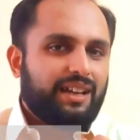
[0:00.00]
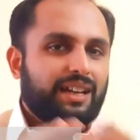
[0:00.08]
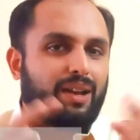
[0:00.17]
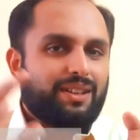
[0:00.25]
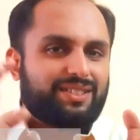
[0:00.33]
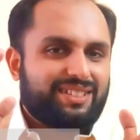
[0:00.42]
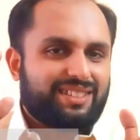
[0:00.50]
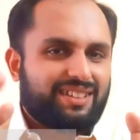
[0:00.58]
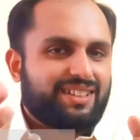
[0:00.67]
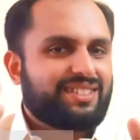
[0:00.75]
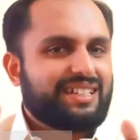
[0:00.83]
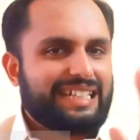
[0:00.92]
Now let's
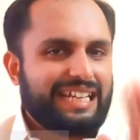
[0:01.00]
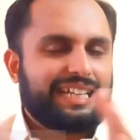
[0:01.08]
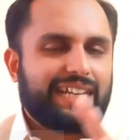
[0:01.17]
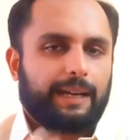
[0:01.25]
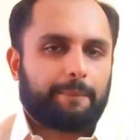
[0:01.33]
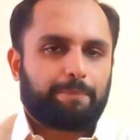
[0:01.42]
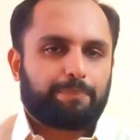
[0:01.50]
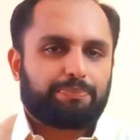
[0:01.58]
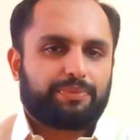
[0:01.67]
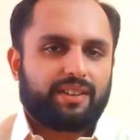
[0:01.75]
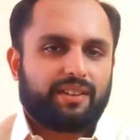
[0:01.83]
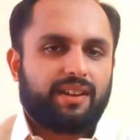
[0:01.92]
discuss in detail.
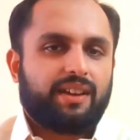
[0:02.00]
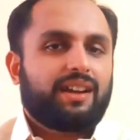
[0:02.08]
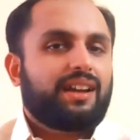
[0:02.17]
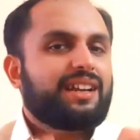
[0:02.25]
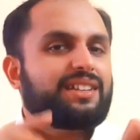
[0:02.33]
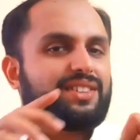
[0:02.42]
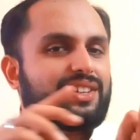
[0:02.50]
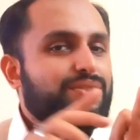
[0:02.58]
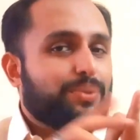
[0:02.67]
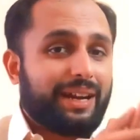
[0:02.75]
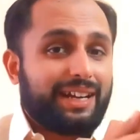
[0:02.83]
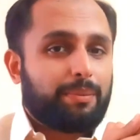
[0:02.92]
It is a
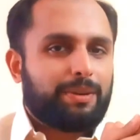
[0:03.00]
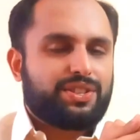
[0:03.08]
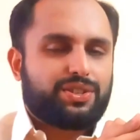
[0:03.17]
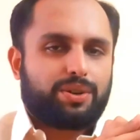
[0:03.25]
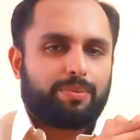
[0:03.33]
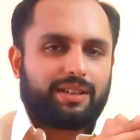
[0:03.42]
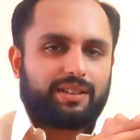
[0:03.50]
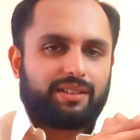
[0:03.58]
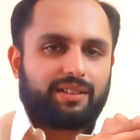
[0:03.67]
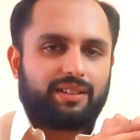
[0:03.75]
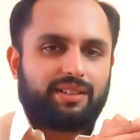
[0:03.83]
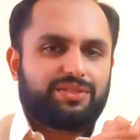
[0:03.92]
tradable instrument.
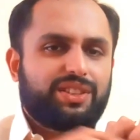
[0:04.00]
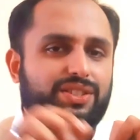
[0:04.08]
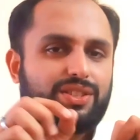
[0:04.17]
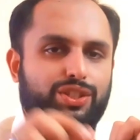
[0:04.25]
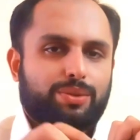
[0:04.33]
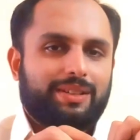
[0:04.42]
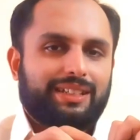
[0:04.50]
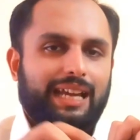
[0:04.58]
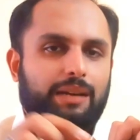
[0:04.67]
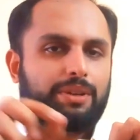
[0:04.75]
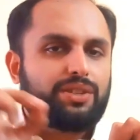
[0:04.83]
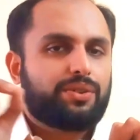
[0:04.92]
This instrument
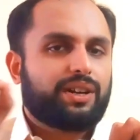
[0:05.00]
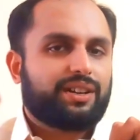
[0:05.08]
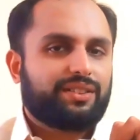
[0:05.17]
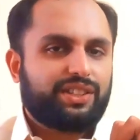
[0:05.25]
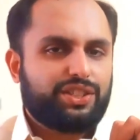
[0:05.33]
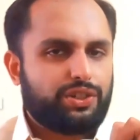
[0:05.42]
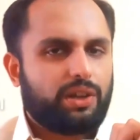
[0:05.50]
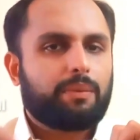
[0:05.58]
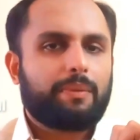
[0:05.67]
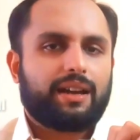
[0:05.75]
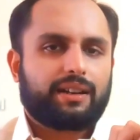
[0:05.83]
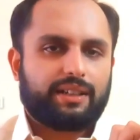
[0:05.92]
can be traded in the stock
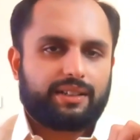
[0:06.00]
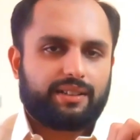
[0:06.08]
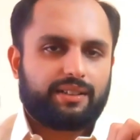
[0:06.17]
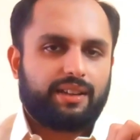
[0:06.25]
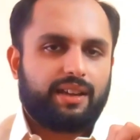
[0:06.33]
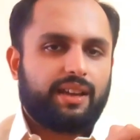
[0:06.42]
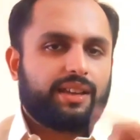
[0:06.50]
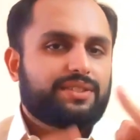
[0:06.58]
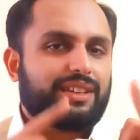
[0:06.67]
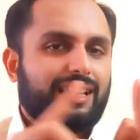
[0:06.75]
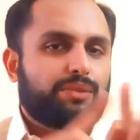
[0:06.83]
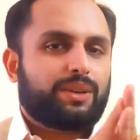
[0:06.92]
market.
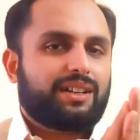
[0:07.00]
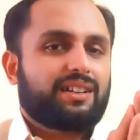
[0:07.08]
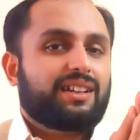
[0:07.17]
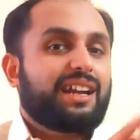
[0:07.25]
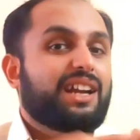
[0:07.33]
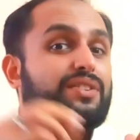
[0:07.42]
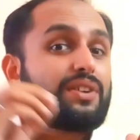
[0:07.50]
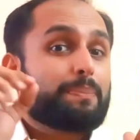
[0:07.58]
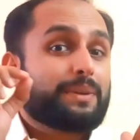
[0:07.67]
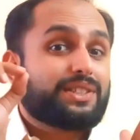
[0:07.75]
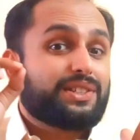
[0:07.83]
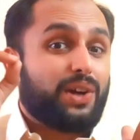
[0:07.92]
Second one, it
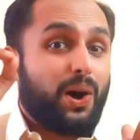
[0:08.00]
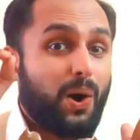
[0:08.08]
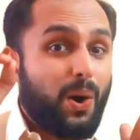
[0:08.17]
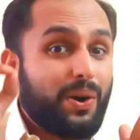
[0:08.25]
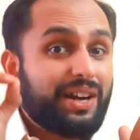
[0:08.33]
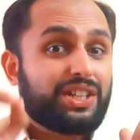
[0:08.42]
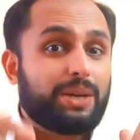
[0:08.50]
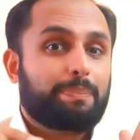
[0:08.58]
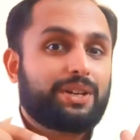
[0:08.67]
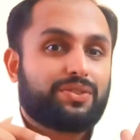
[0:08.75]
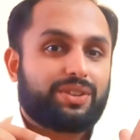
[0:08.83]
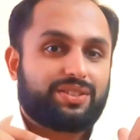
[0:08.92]
represent ownership
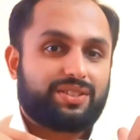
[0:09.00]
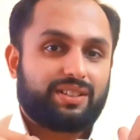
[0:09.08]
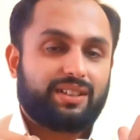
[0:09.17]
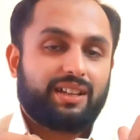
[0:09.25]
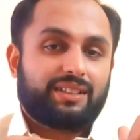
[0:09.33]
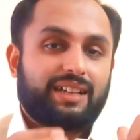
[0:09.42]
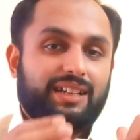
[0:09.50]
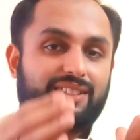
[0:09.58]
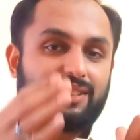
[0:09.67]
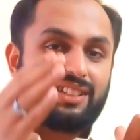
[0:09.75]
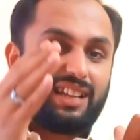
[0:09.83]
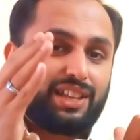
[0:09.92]
interest, that
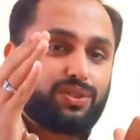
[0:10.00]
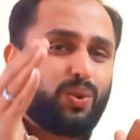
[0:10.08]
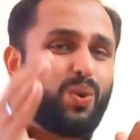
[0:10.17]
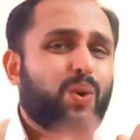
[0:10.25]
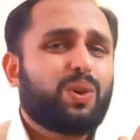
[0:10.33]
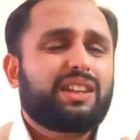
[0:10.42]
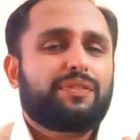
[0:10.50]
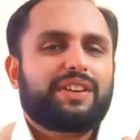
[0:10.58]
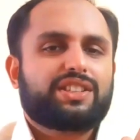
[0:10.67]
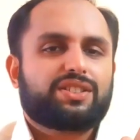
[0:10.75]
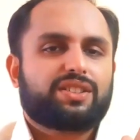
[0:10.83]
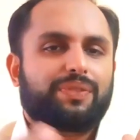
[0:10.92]
is it has all the
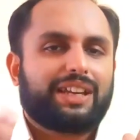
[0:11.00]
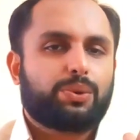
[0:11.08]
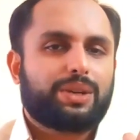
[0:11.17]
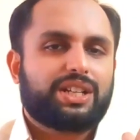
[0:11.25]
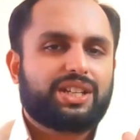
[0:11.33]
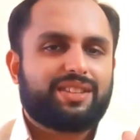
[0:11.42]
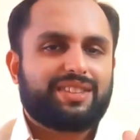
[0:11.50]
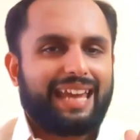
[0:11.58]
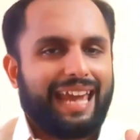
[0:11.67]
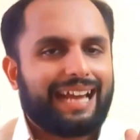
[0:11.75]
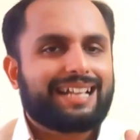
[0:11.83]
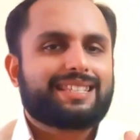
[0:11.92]
features of equity shares
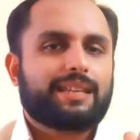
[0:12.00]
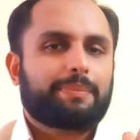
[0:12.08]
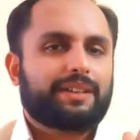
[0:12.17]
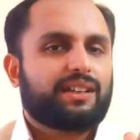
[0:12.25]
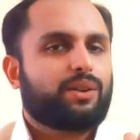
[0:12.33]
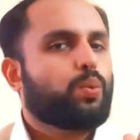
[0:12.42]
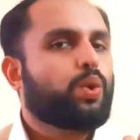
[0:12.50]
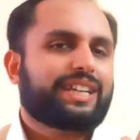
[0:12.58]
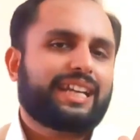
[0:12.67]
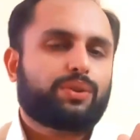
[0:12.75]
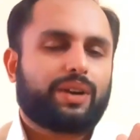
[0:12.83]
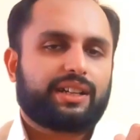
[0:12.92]
except
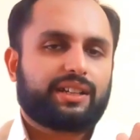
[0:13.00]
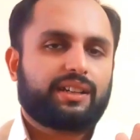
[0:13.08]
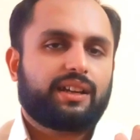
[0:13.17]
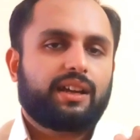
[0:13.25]
voting right.